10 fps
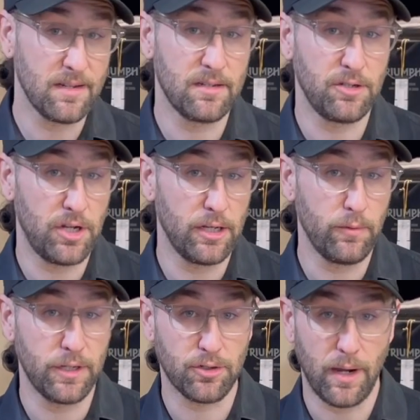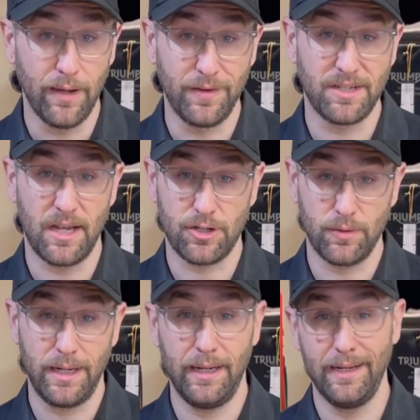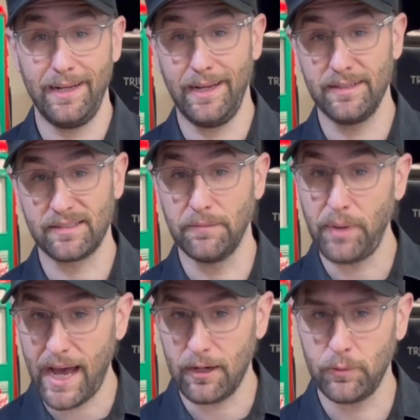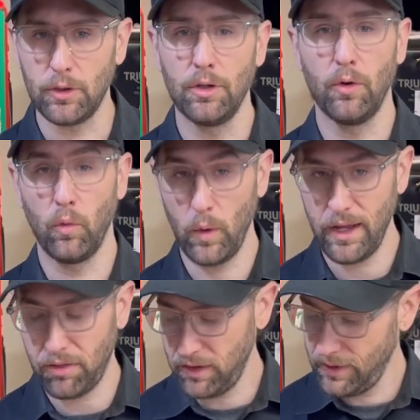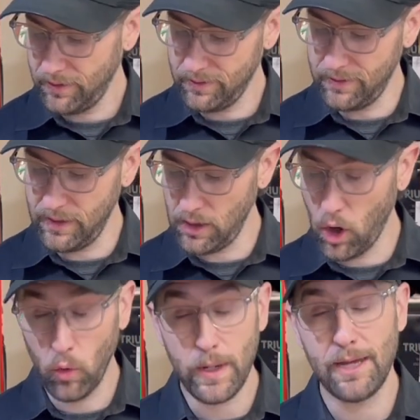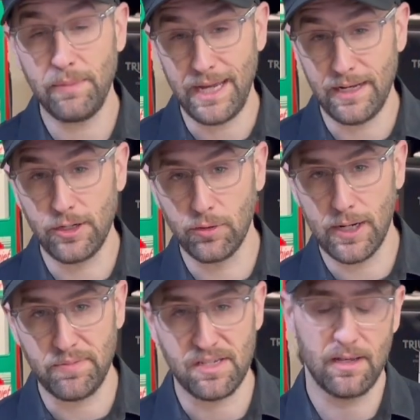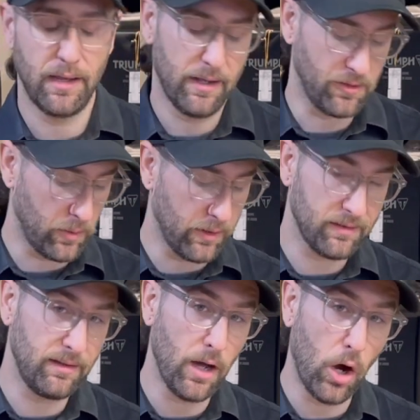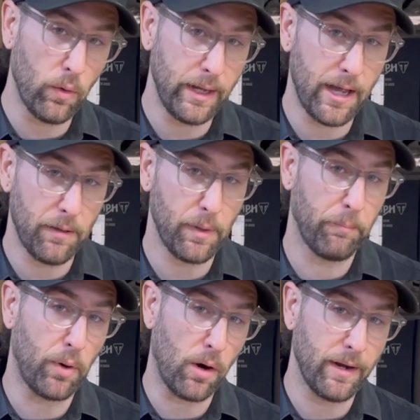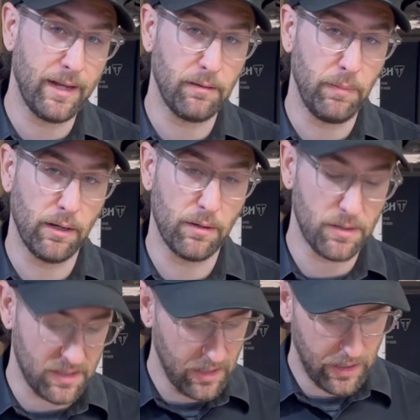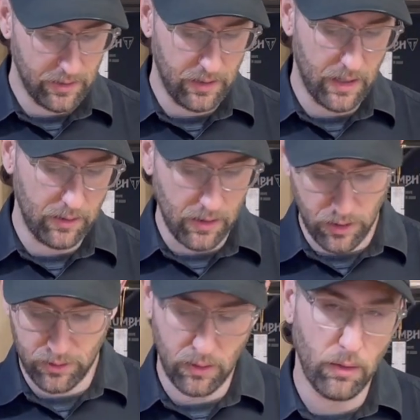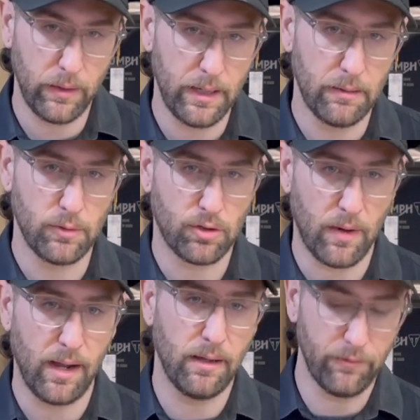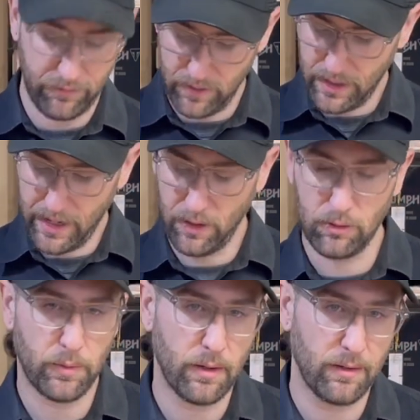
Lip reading: is a genuine Triumph accessory, it is compatible with the OEM heated grips, as well as the OEM bar end mirrors and any other OEM Triumph handlebar